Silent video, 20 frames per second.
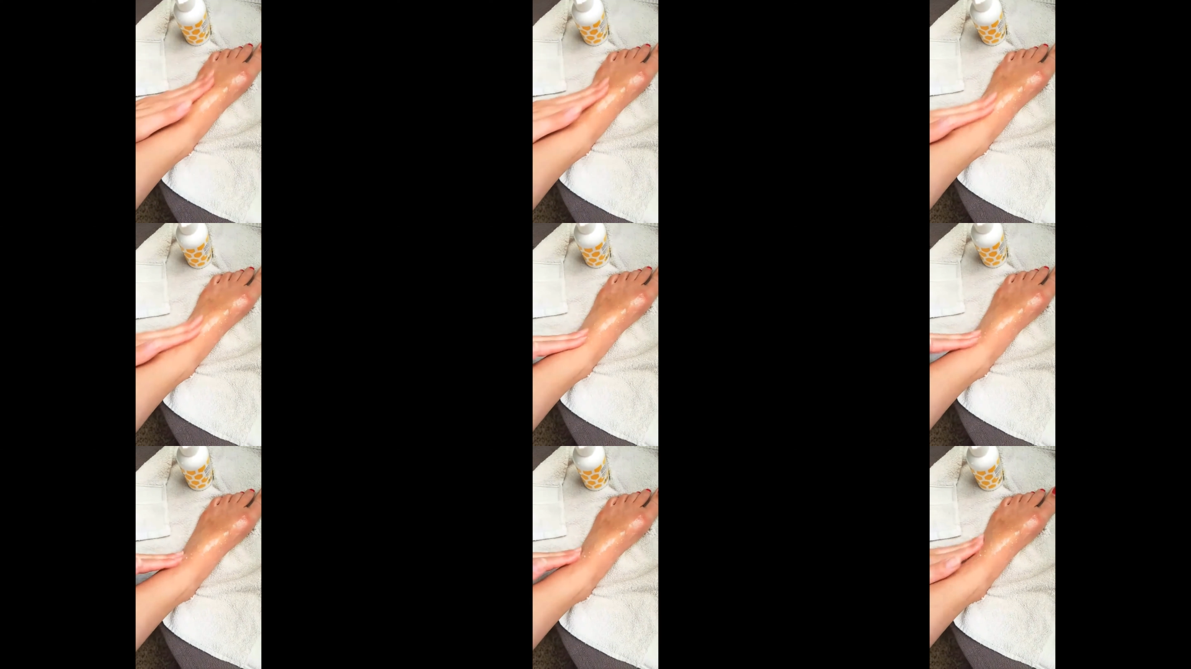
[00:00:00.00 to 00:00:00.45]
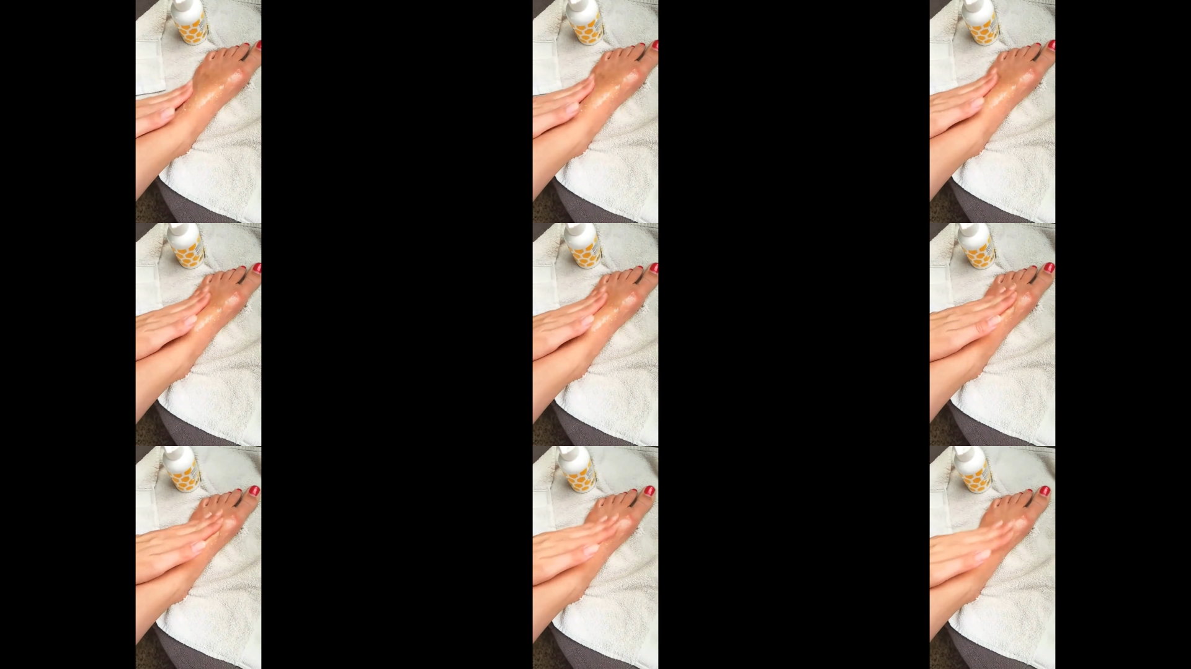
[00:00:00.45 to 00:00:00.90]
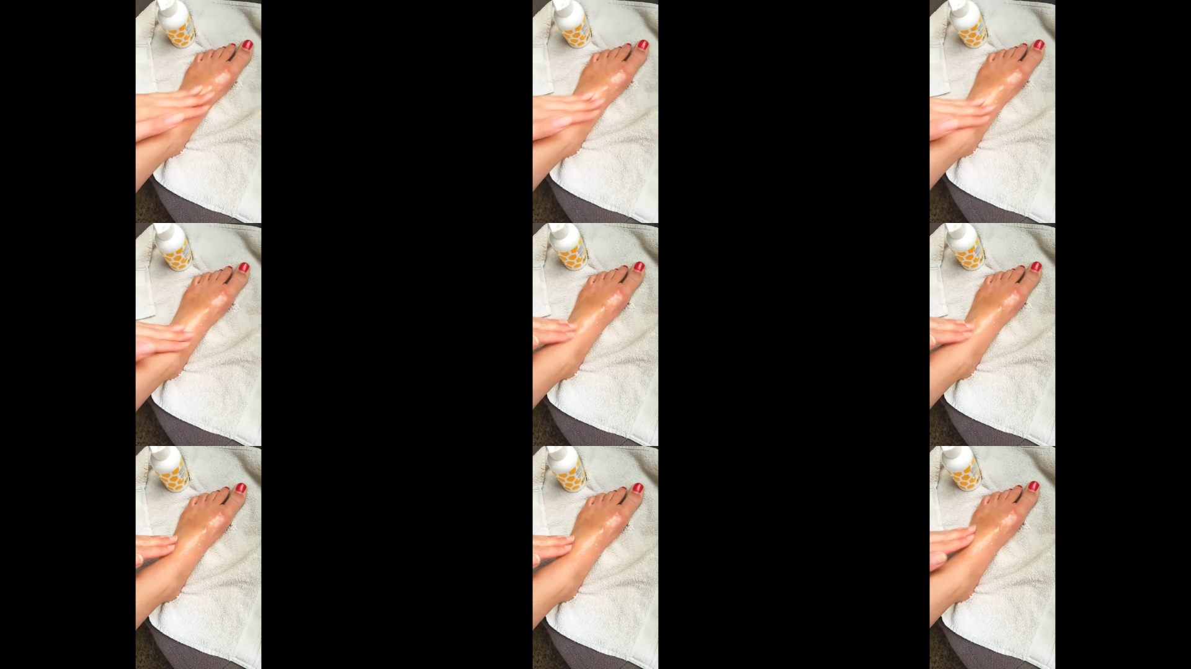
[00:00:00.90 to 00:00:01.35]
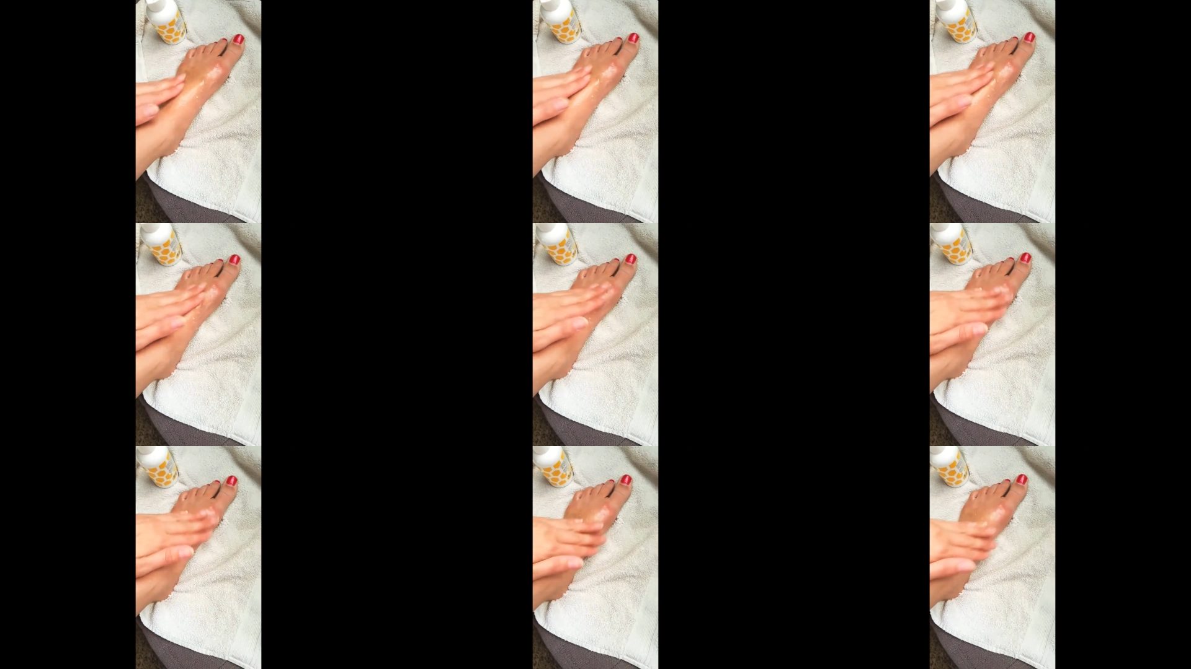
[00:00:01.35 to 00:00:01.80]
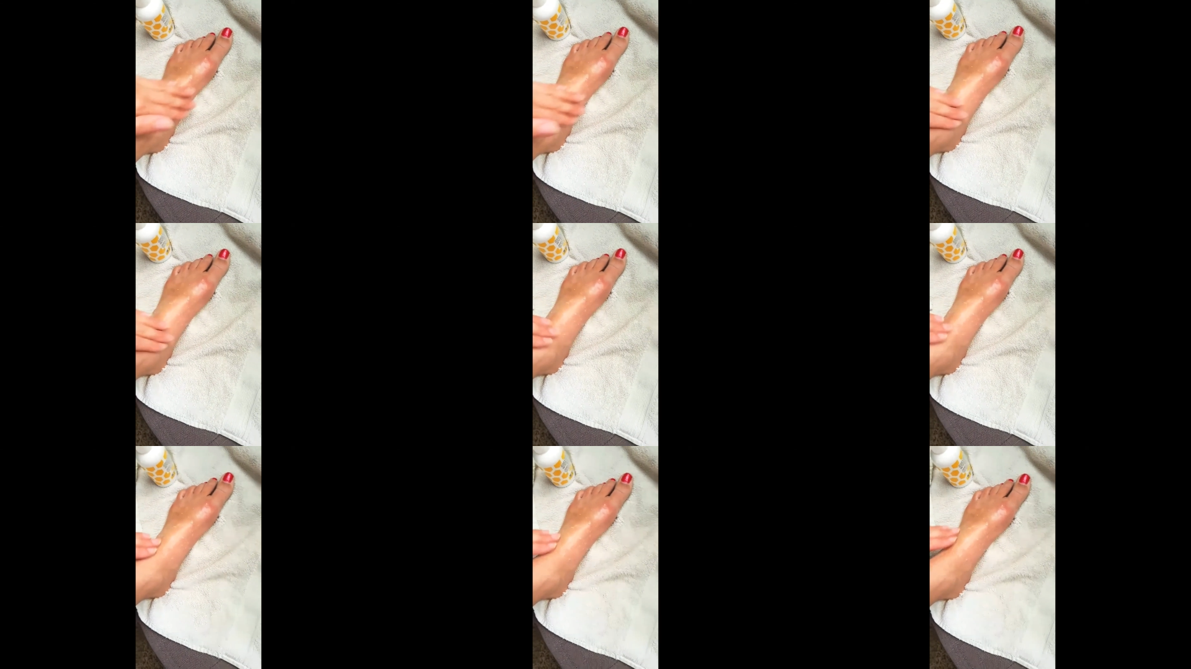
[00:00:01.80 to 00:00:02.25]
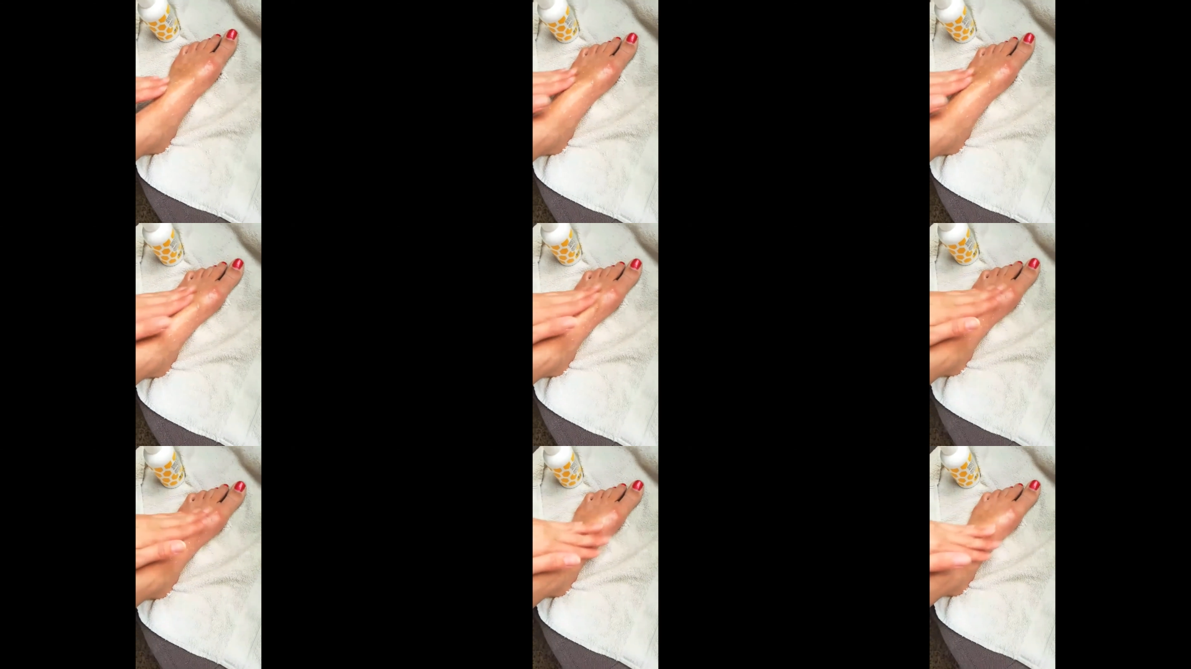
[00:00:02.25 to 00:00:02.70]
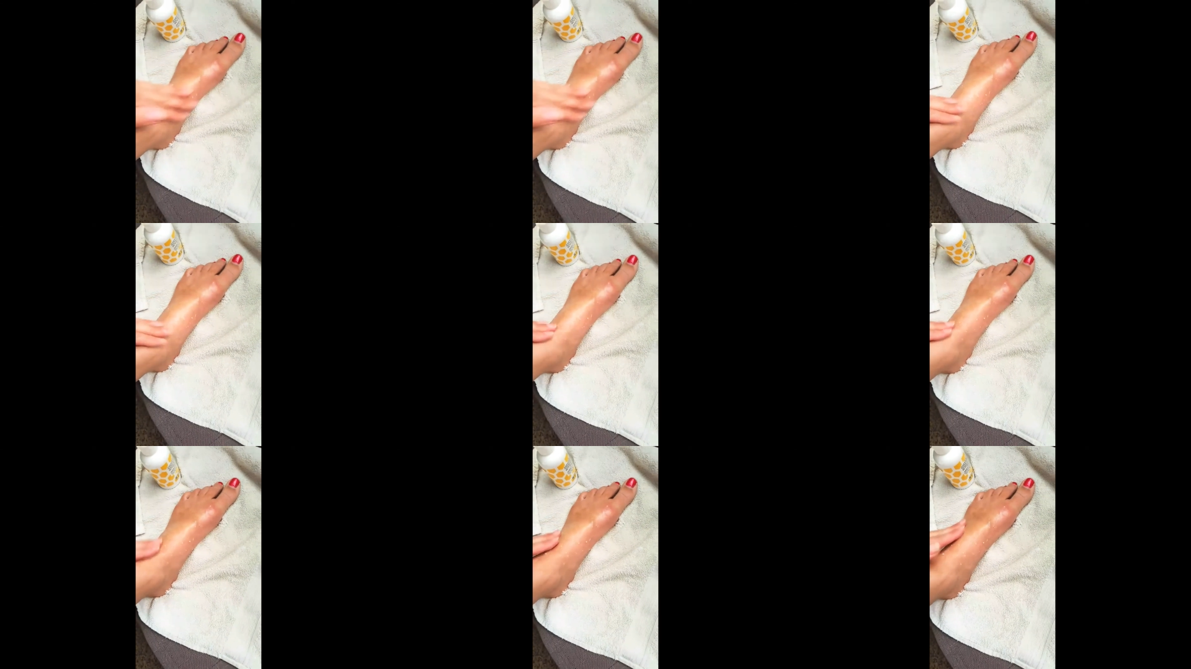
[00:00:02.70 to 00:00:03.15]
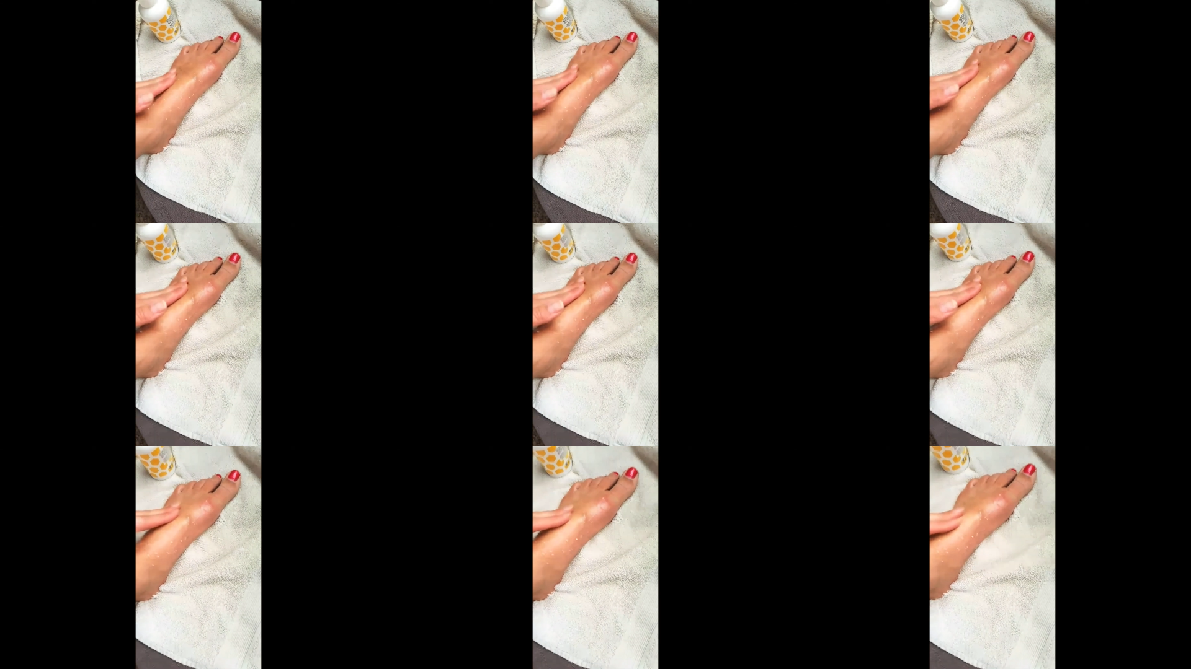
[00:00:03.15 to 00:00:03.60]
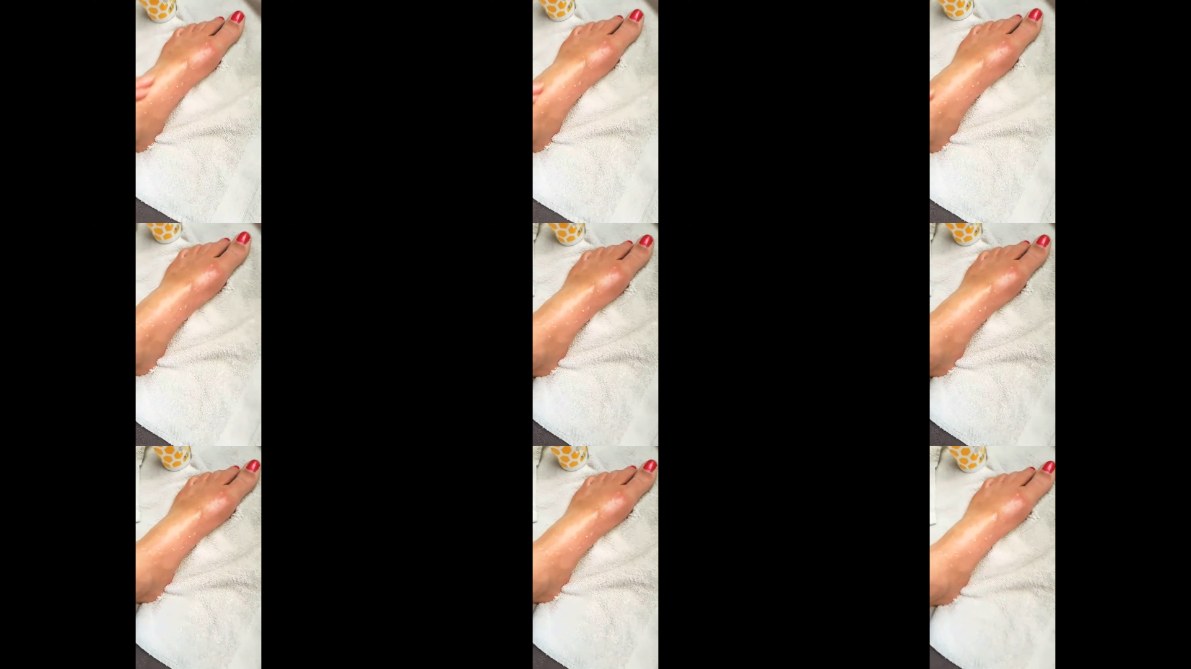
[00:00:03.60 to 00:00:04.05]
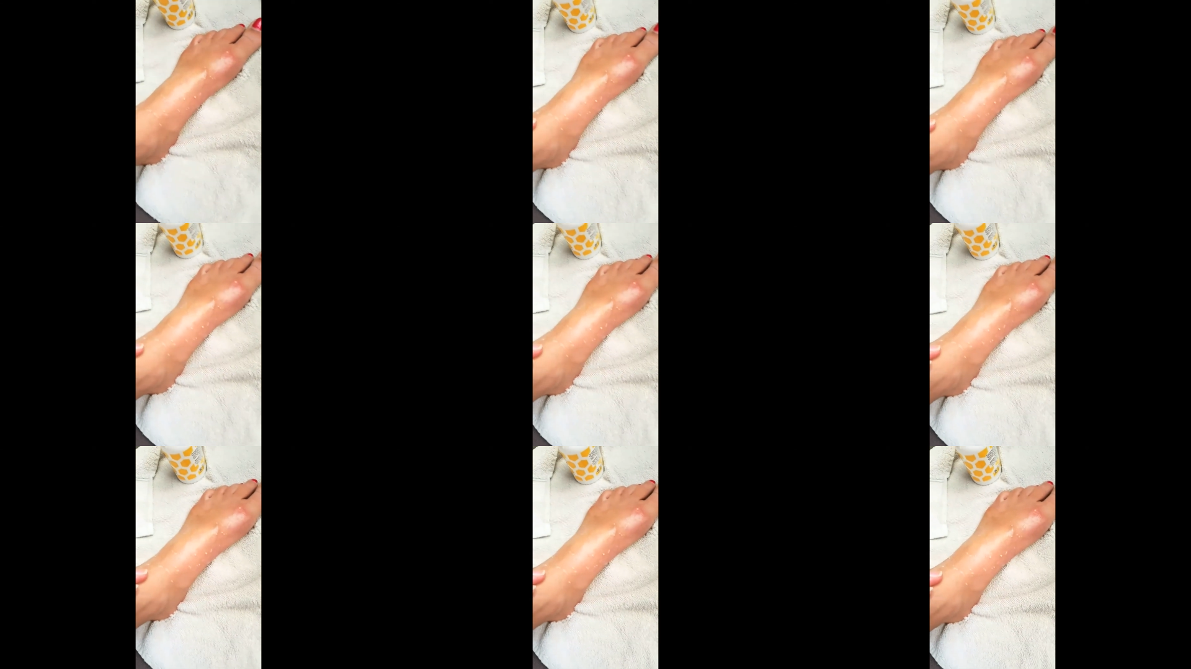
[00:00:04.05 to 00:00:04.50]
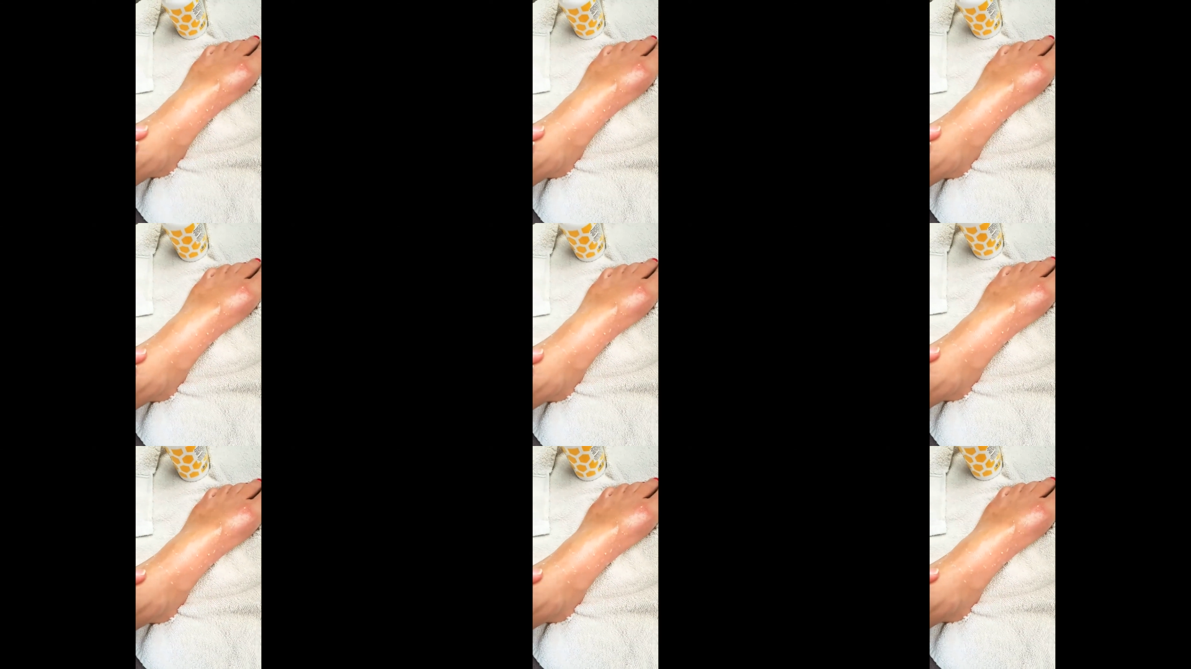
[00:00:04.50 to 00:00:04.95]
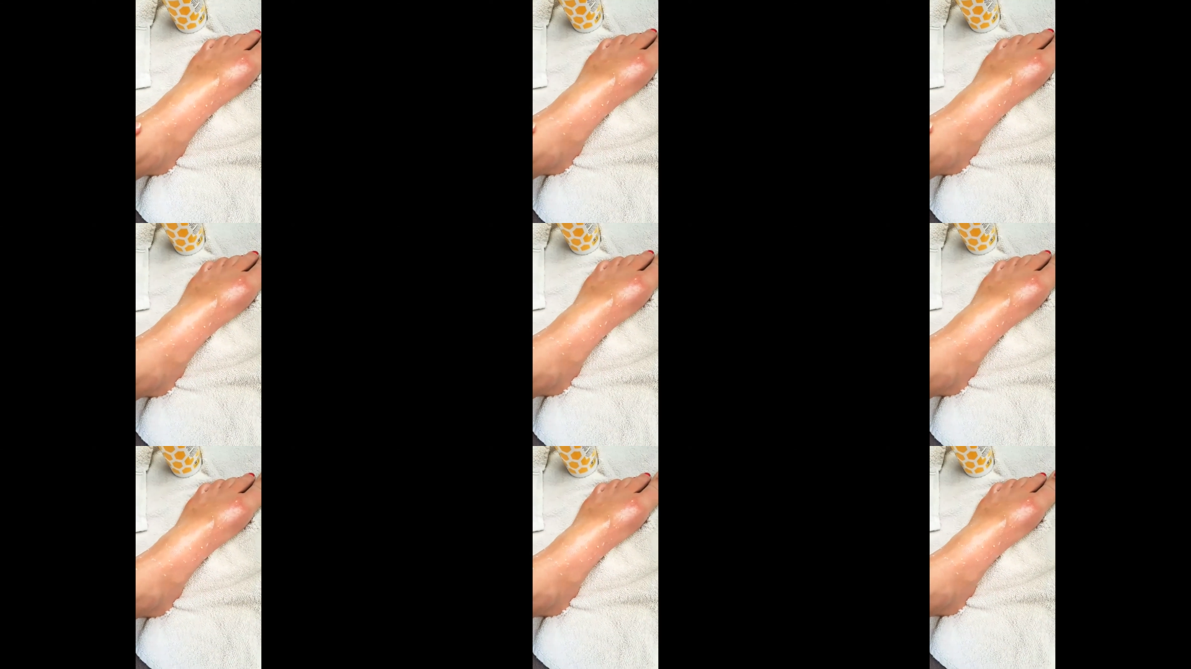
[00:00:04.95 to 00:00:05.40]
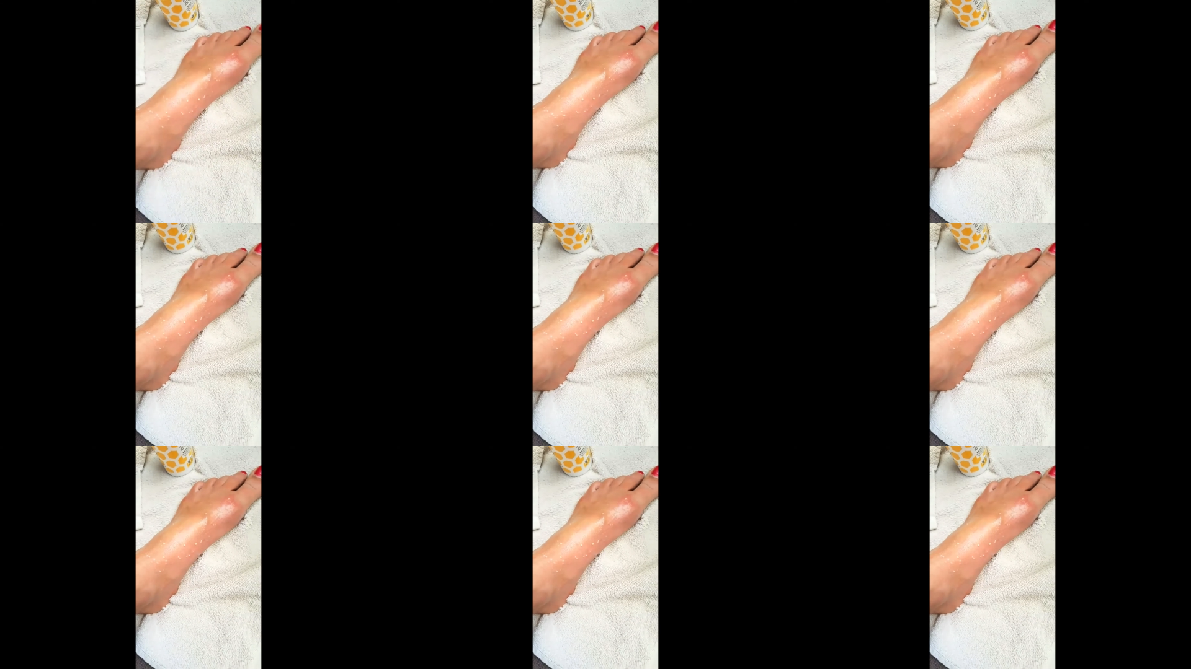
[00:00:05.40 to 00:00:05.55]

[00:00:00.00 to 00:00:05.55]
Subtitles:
[unreadable: no face in view]